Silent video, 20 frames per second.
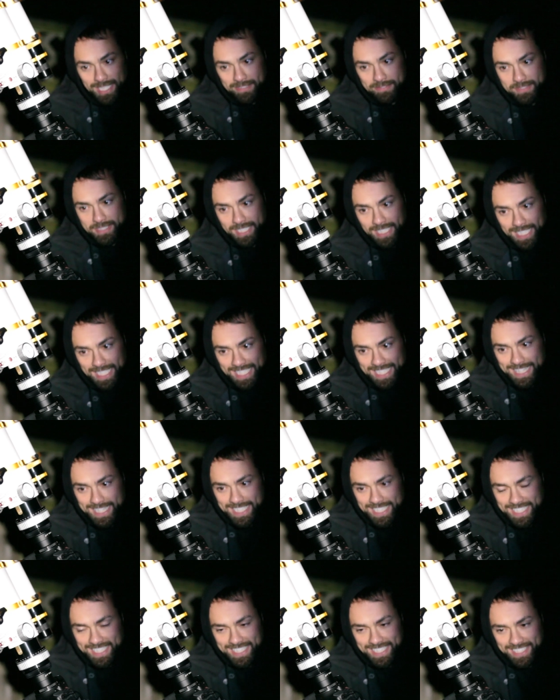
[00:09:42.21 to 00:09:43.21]
I've got
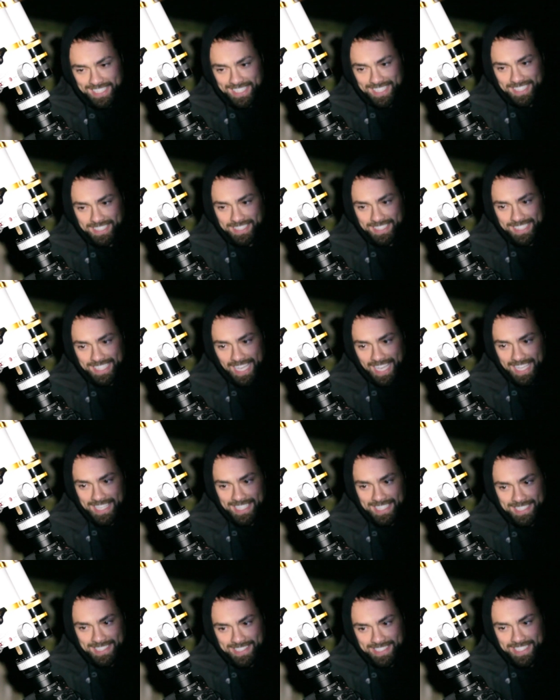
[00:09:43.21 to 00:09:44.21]
the
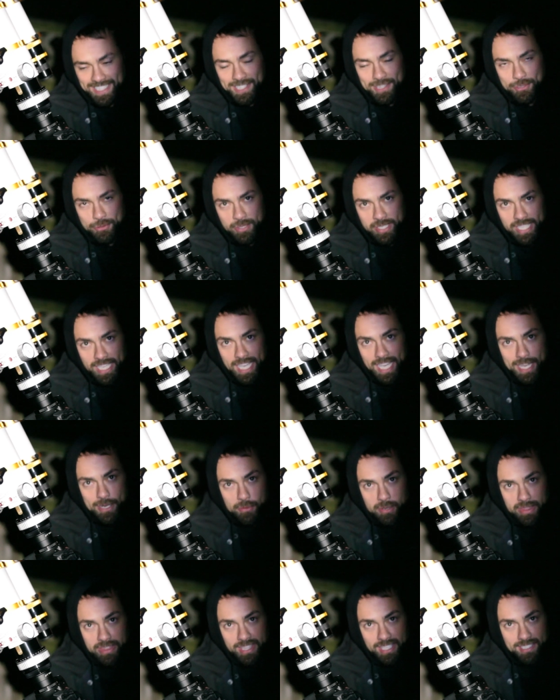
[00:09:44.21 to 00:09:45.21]
Canon T3i
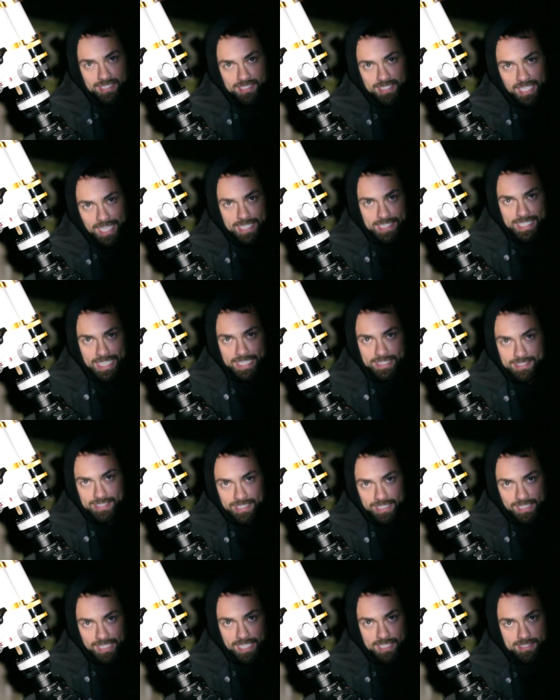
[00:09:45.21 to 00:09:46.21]
with the Skytech
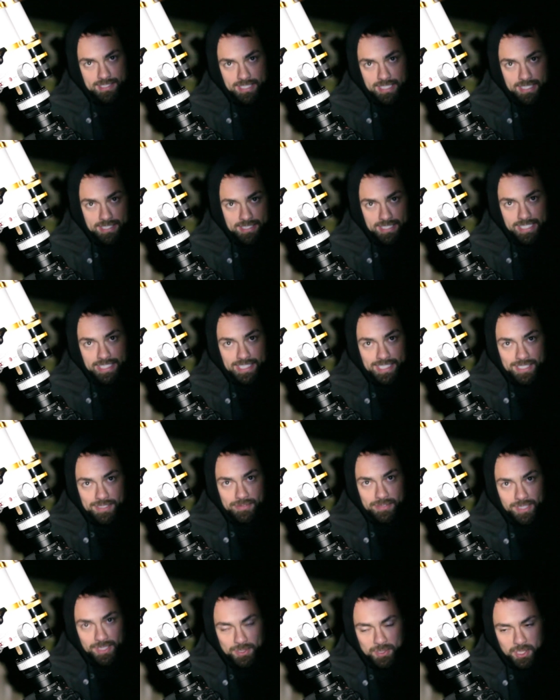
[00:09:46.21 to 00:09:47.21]
CLS CCD
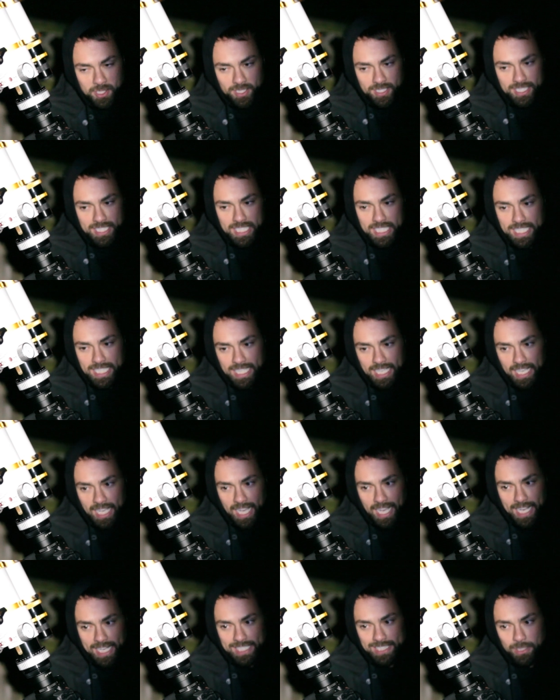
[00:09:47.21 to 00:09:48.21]
filter,
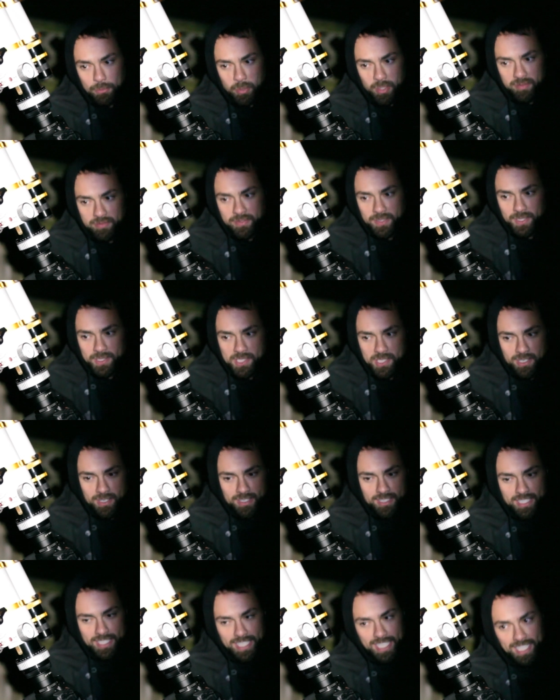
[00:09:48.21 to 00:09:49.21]
uh, clip-in filter
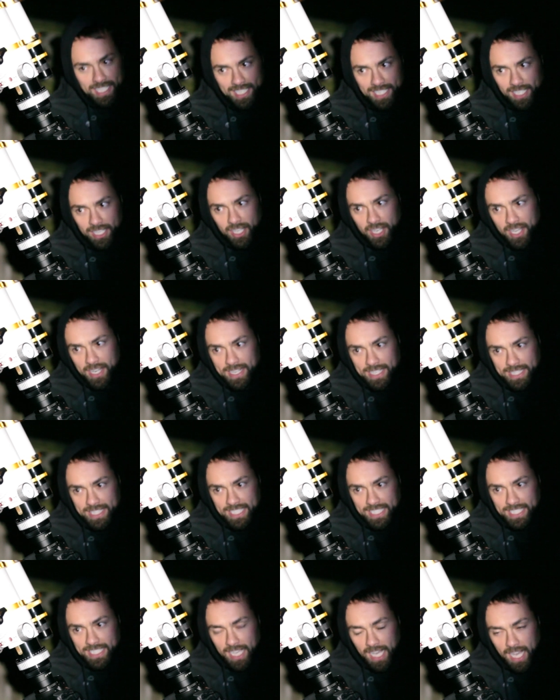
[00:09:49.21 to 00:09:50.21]
on
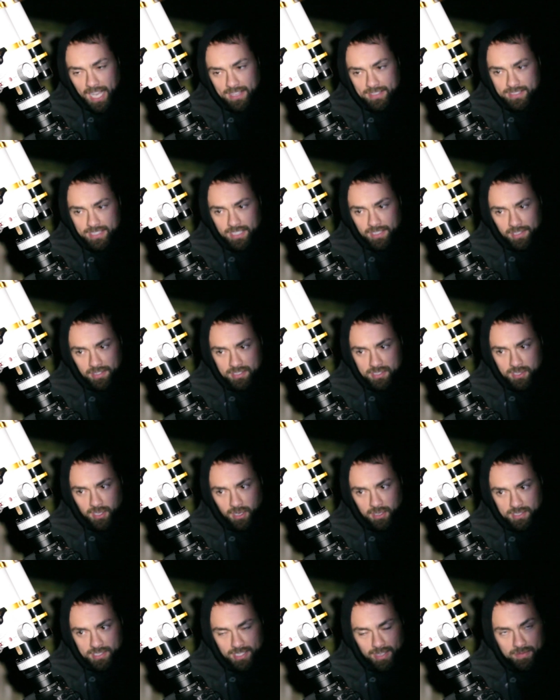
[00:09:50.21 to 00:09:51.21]
the uh, Zenith
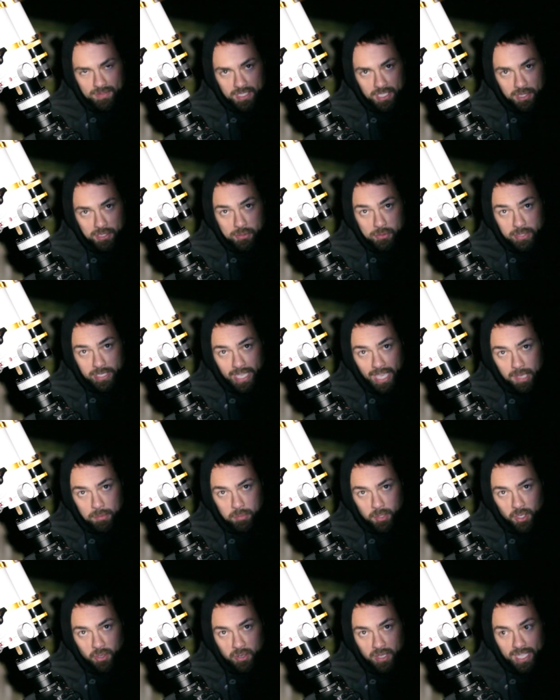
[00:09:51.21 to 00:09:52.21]
Star 73
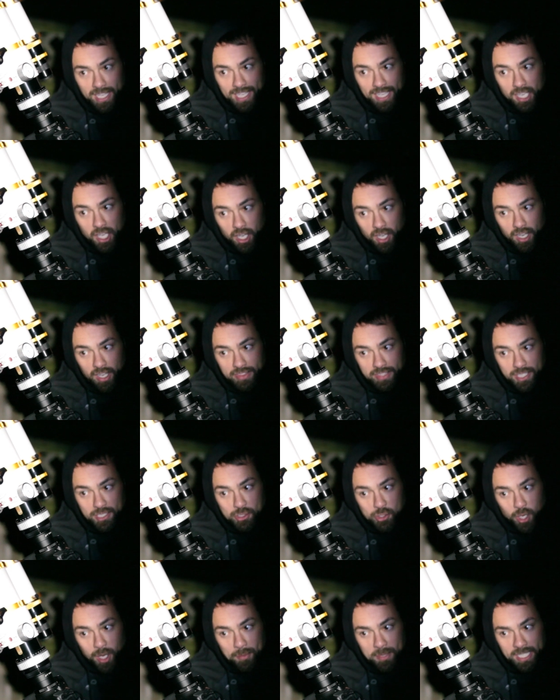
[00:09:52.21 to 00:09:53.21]
APO on the
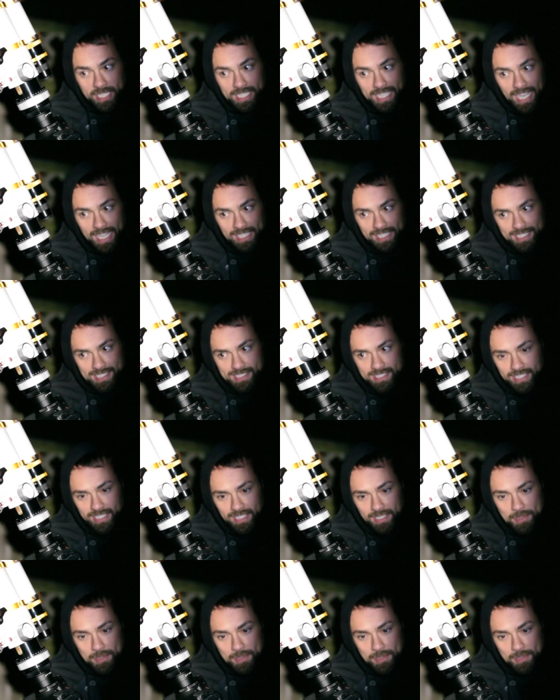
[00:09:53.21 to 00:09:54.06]
Andromeda Galaxy.